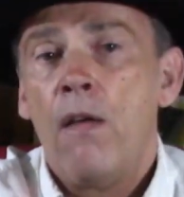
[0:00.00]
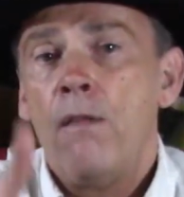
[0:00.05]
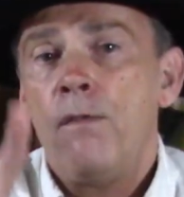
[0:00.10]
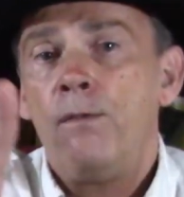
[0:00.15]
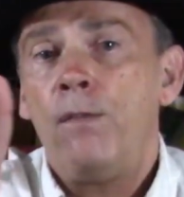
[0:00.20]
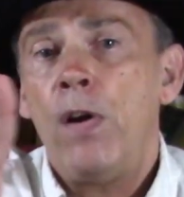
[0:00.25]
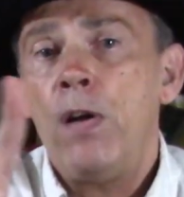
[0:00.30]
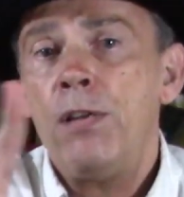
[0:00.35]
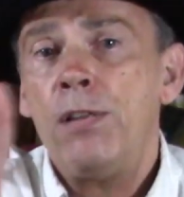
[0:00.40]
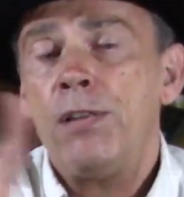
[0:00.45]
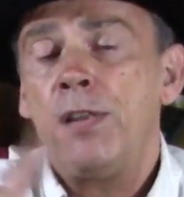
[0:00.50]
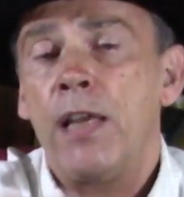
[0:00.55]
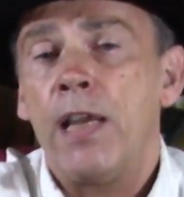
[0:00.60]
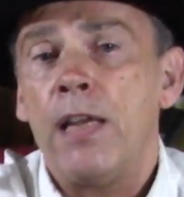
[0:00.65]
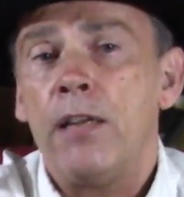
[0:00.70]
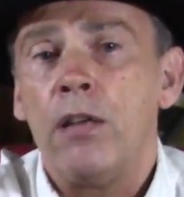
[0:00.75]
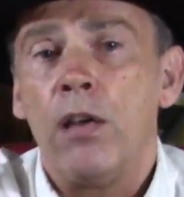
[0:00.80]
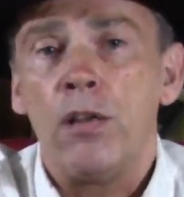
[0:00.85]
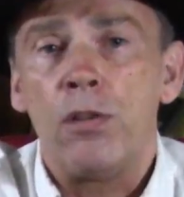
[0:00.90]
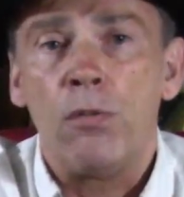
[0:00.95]
First thing
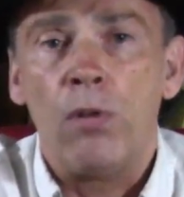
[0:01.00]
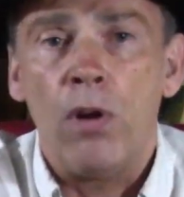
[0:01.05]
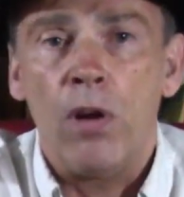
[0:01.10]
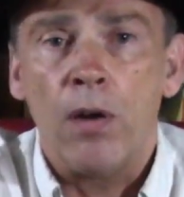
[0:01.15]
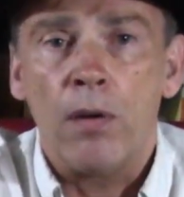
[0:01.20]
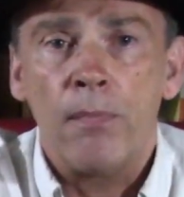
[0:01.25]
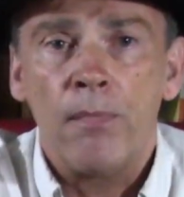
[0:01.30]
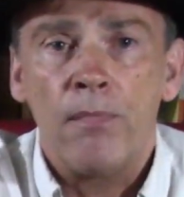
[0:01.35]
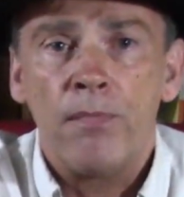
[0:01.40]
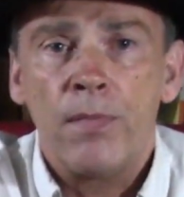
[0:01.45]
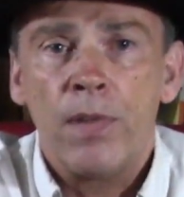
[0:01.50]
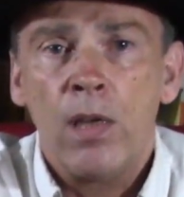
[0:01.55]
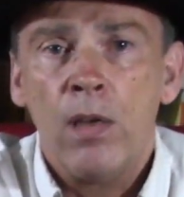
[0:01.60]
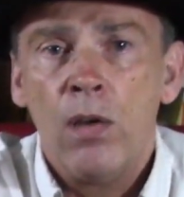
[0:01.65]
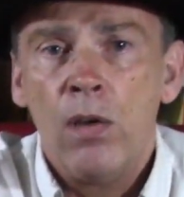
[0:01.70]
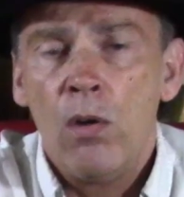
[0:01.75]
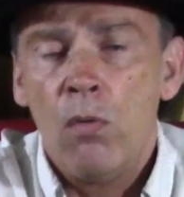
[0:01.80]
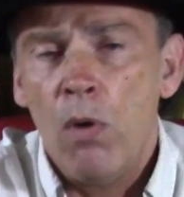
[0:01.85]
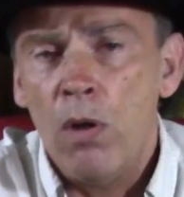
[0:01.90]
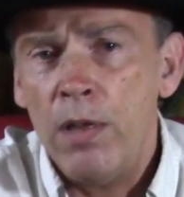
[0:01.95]
he does wrong.
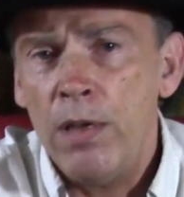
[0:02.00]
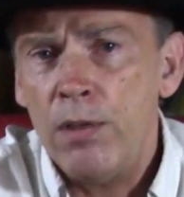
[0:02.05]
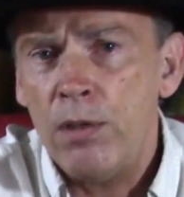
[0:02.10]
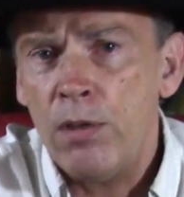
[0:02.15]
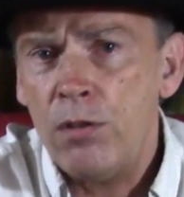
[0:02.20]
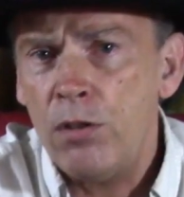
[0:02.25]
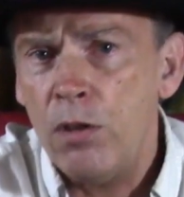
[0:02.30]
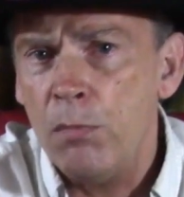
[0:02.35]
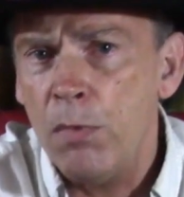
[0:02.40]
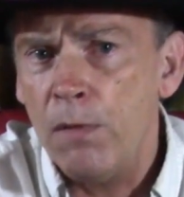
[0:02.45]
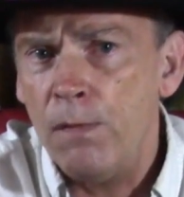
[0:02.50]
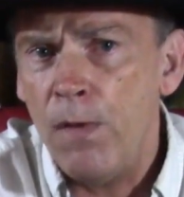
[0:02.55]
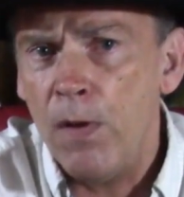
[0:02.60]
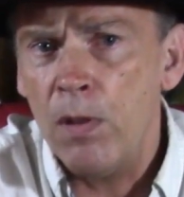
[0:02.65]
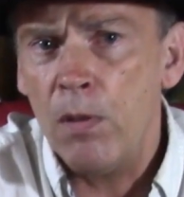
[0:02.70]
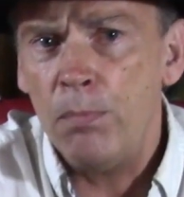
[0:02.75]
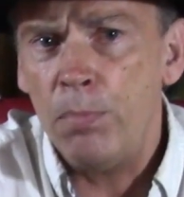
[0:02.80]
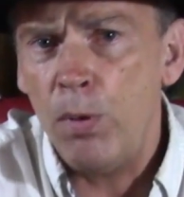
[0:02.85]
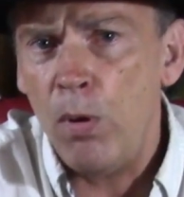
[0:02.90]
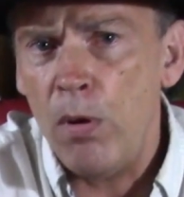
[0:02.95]
Well, he's assuming
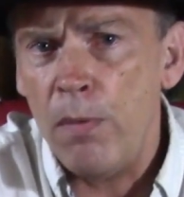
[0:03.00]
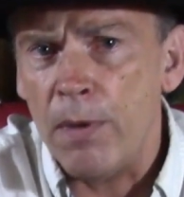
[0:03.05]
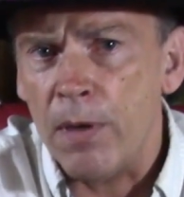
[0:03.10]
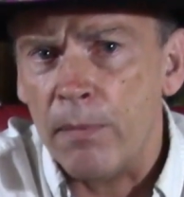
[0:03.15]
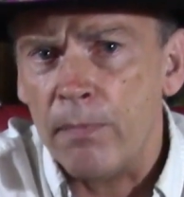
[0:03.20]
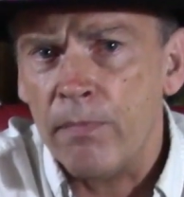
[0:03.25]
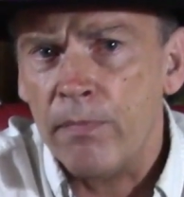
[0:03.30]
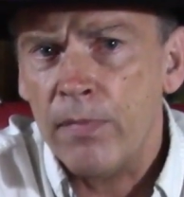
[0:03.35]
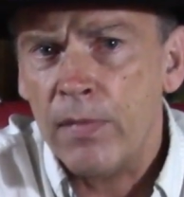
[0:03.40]
full employment.